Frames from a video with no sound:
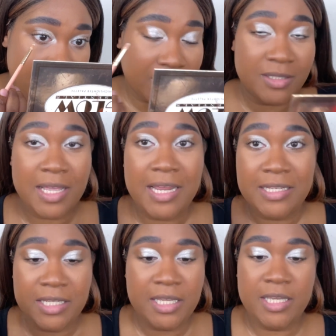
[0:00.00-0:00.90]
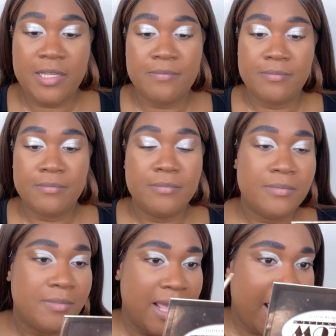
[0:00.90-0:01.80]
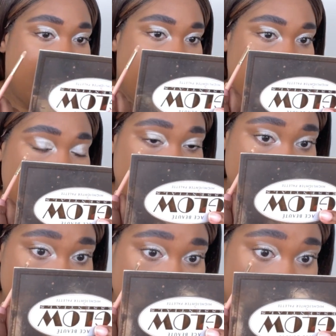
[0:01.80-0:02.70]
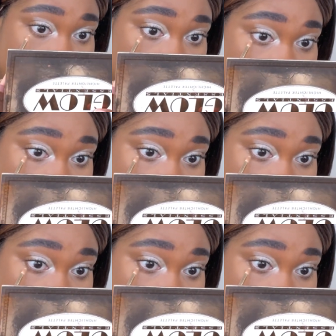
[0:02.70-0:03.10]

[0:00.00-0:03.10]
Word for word: because I did add mascara.